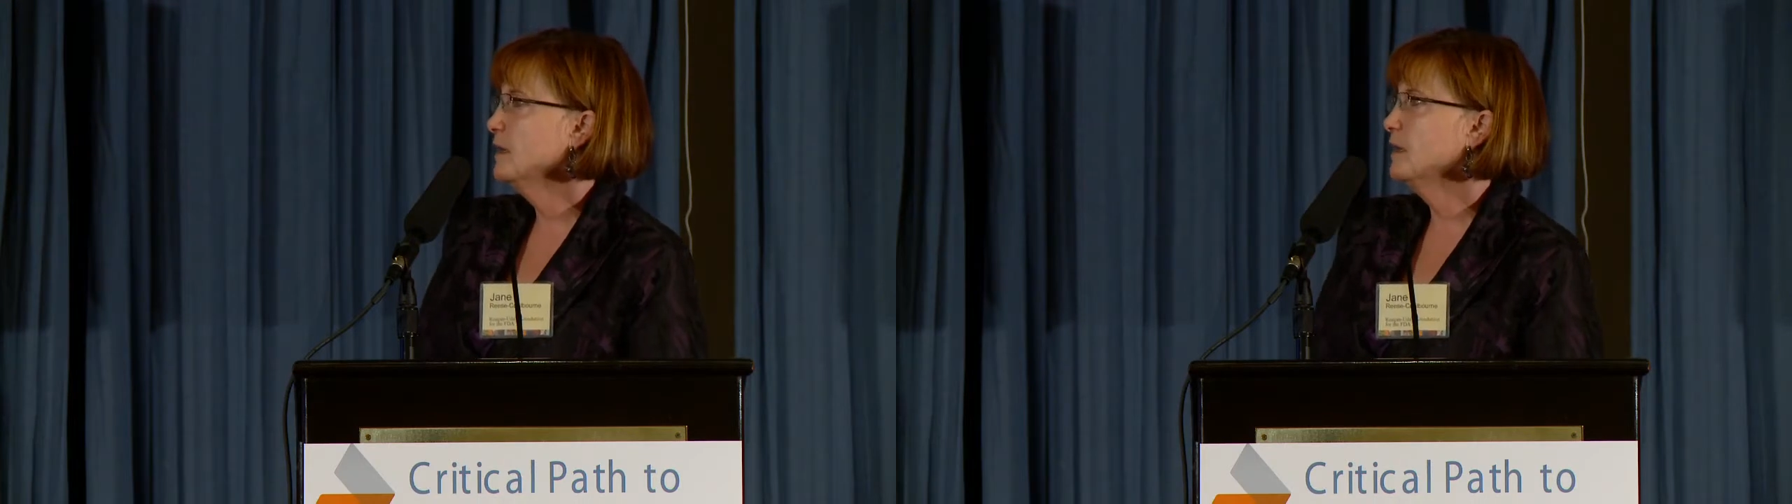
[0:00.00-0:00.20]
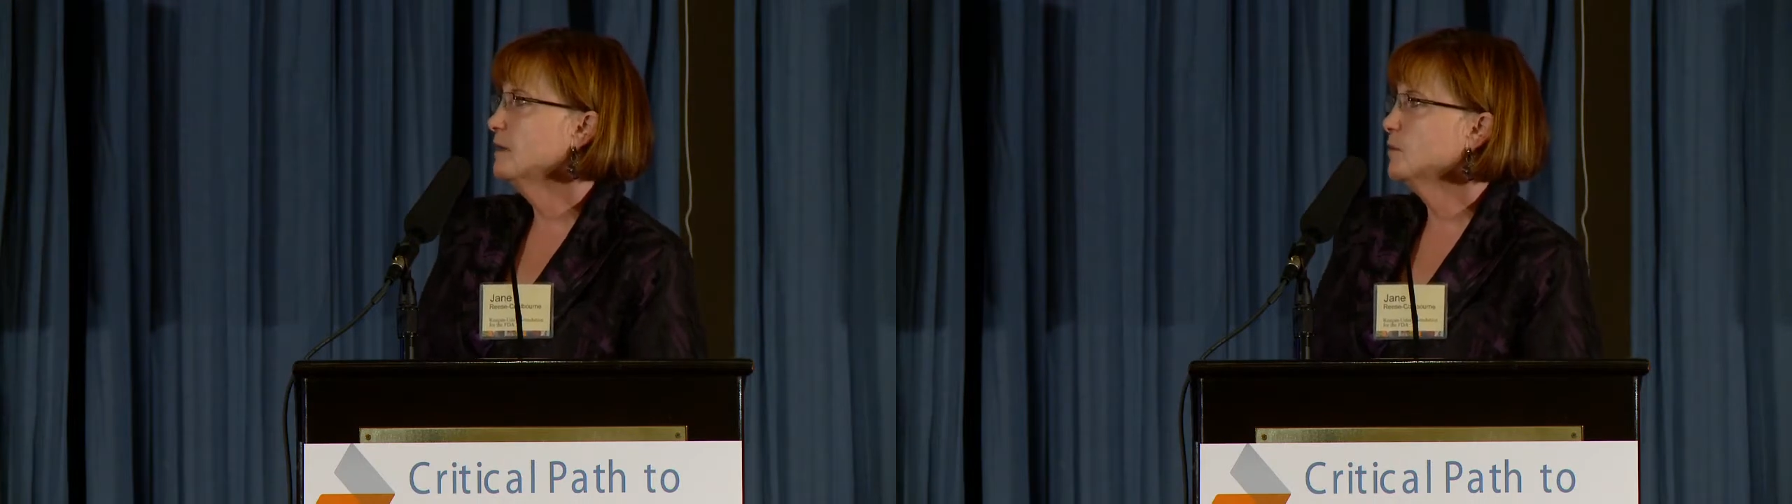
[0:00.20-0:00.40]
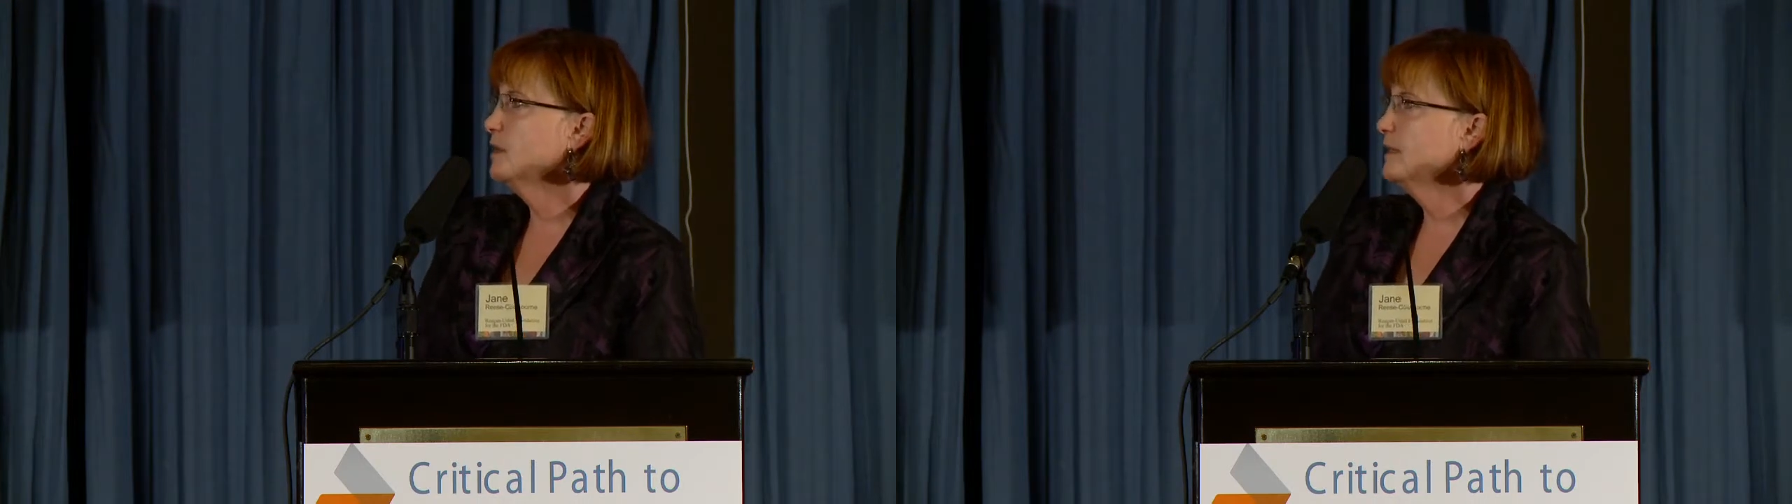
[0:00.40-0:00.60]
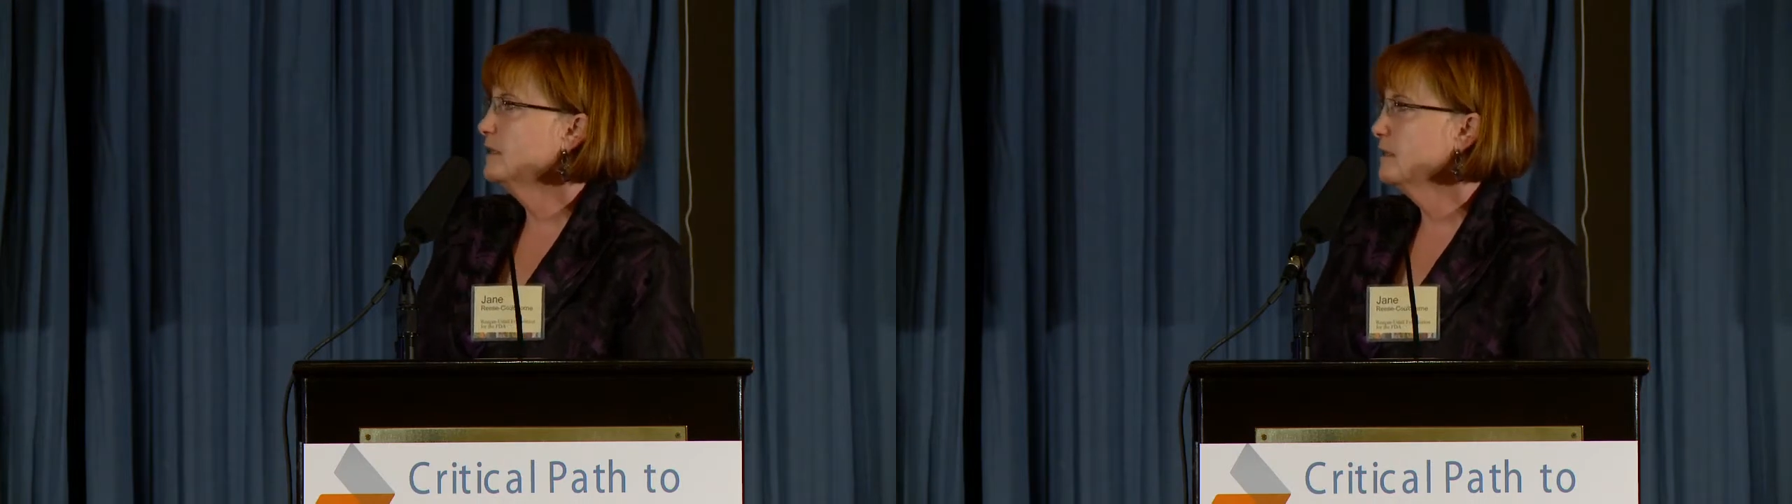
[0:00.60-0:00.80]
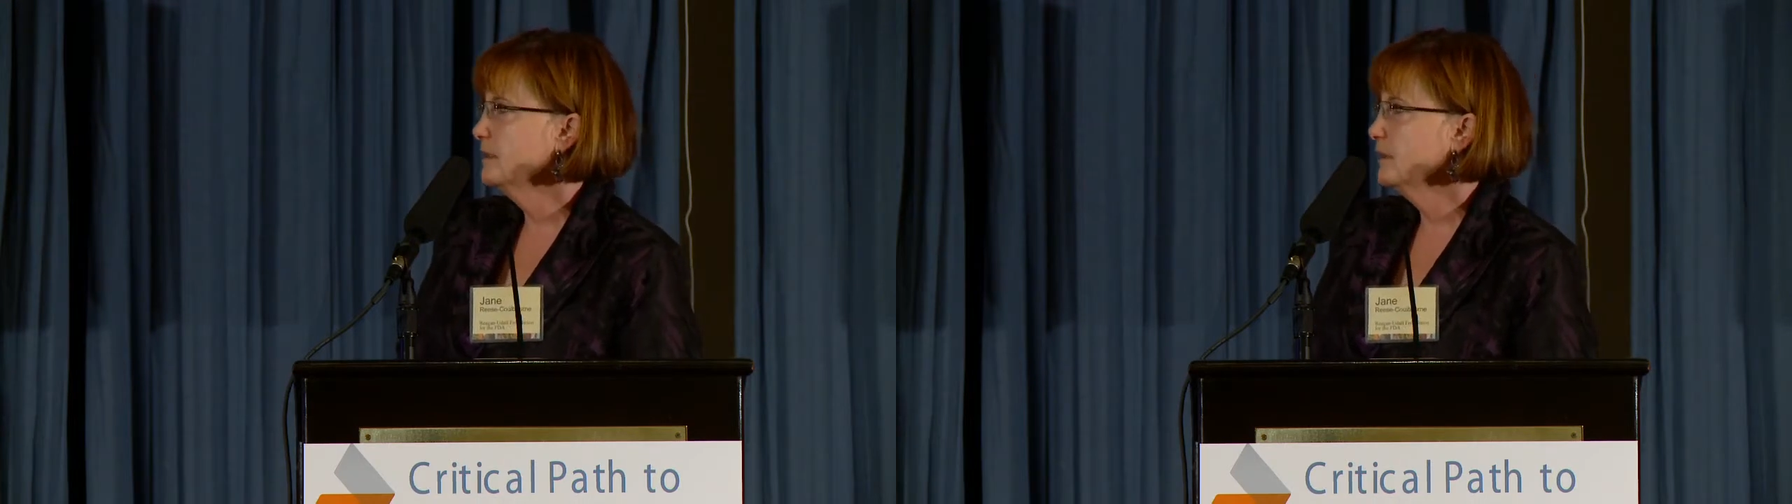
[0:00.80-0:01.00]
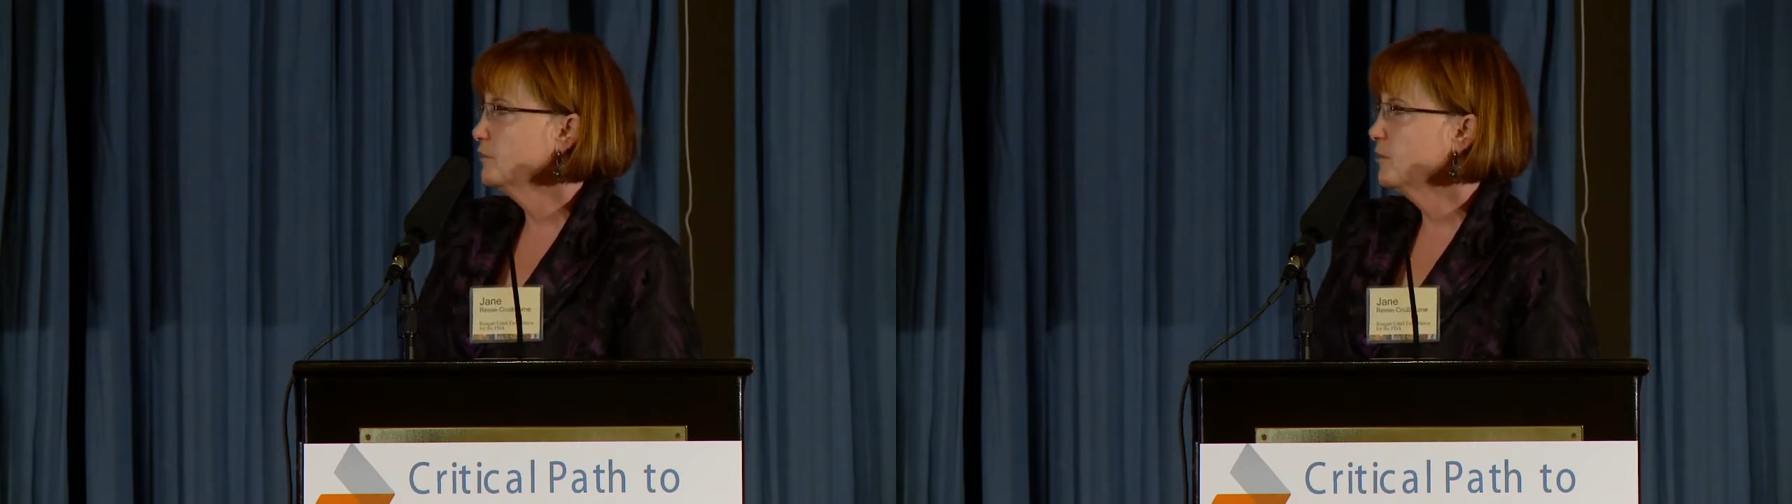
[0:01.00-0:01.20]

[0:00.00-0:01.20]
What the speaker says: related to clinical